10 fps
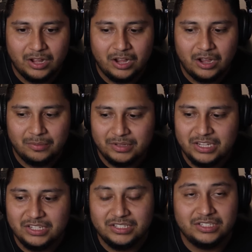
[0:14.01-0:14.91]

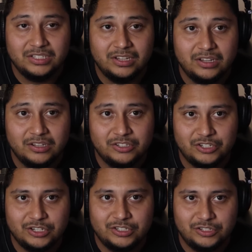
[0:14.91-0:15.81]
These
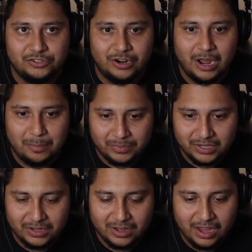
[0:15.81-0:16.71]
just dropped.
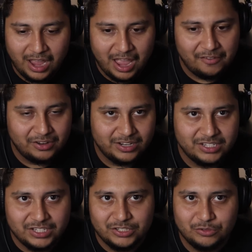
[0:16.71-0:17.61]
I haven't
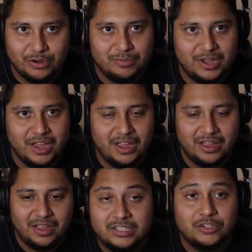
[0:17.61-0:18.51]
listened to them
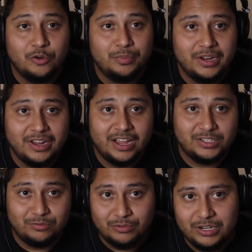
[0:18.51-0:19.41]
yet. This opening
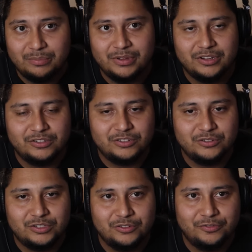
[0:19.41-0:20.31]
has really big
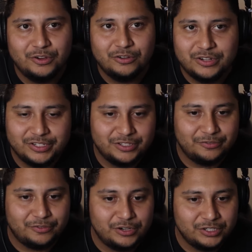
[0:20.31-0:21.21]
shoes to fill because
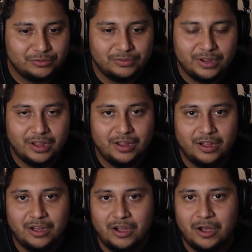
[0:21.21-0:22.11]
the first
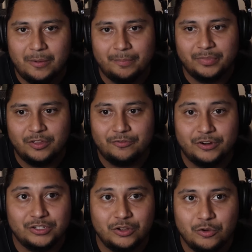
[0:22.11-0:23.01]

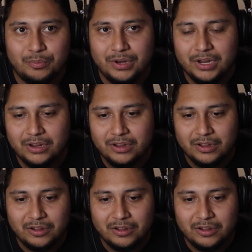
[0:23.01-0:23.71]
opening